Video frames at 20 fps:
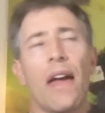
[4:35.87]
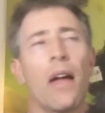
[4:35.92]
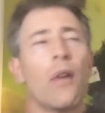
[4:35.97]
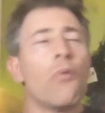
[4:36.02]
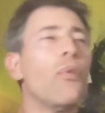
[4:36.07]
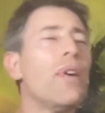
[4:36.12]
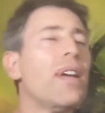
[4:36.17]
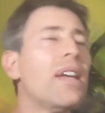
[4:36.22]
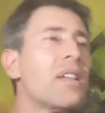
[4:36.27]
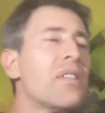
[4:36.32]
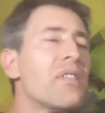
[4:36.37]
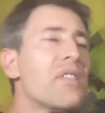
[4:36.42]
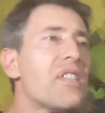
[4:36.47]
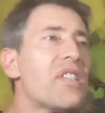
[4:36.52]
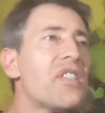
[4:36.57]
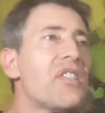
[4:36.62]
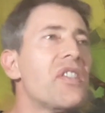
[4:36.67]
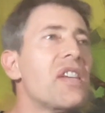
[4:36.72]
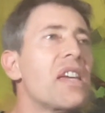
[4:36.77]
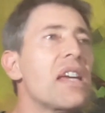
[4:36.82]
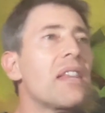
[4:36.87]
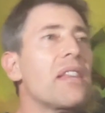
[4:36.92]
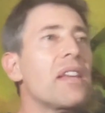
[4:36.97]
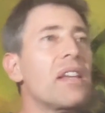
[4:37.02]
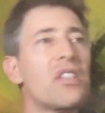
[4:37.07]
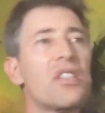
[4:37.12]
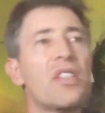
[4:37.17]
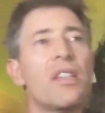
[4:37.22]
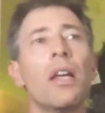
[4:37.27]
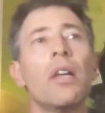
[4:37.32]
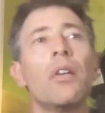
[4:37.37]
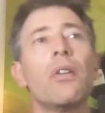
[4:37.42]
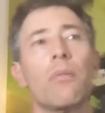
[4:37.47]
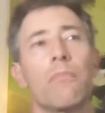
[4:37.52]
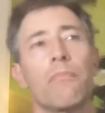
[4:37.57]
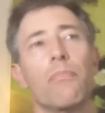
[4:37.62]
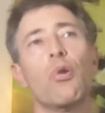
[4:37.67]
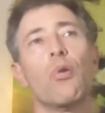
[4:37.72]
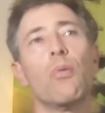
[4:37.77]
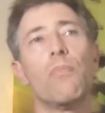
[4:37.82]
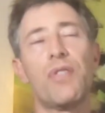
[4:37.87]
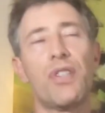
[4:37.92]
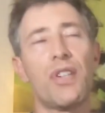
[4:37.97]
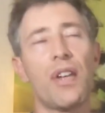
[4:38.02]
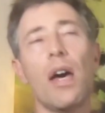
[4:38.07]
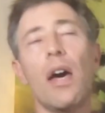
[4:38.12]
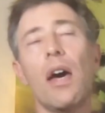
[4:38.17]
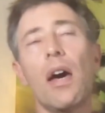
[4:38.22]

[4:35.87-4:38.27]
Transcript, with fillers: And we can see these nincompoops,